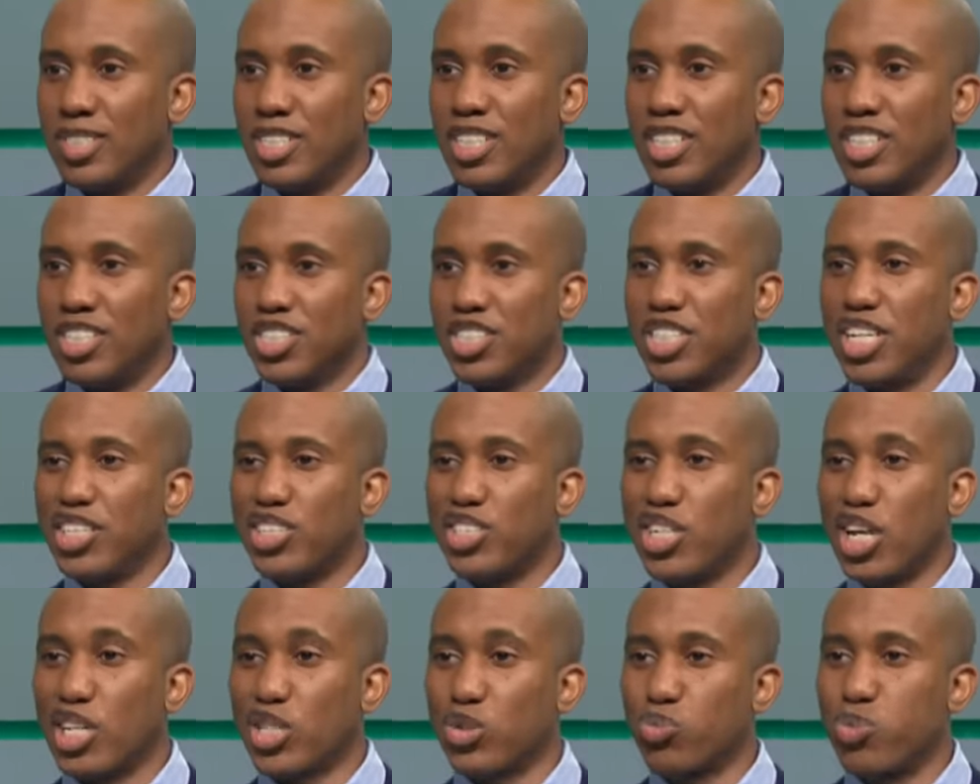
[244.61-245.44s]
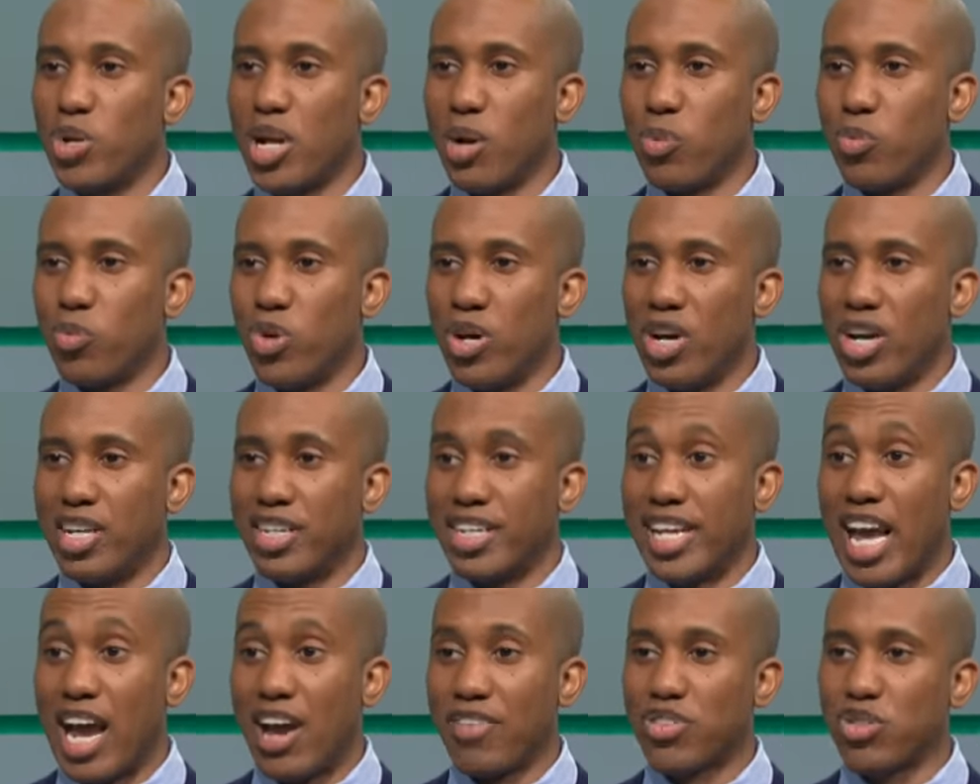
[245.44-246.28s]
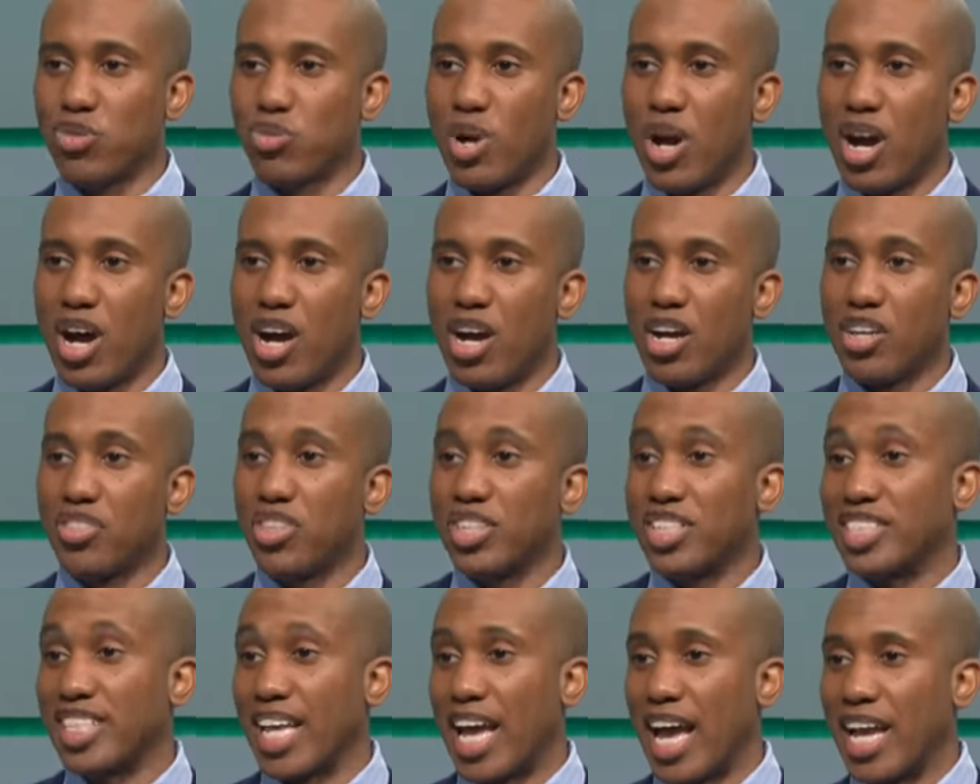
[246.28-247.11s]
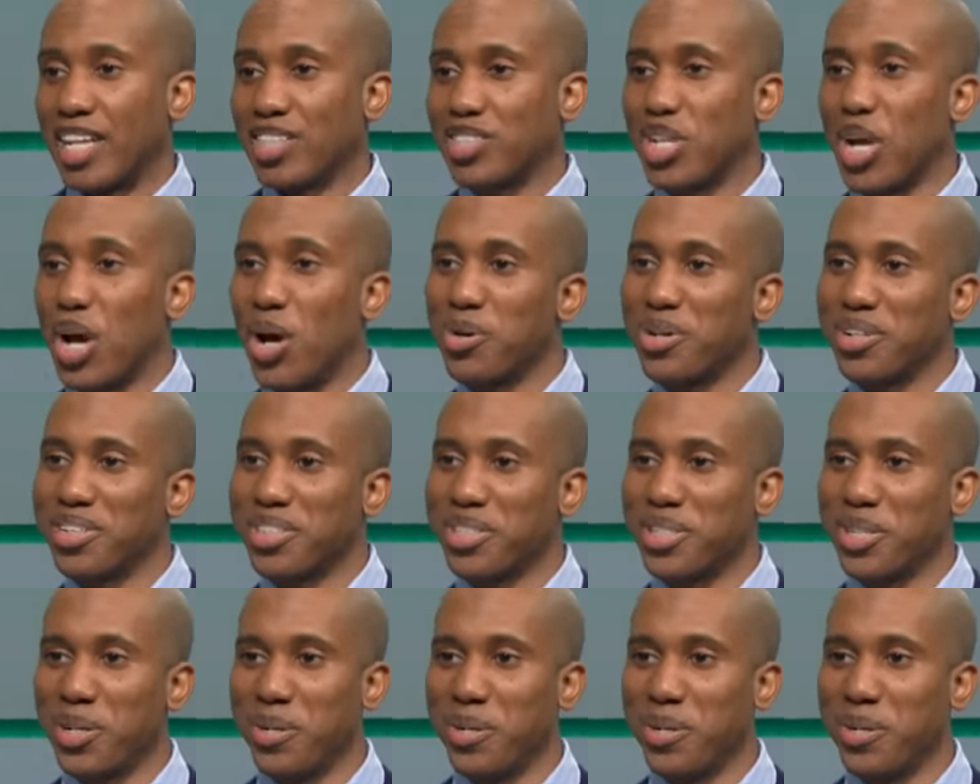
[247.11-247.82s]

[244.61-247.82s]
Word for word: She just ripped one. After all, the sign told her to.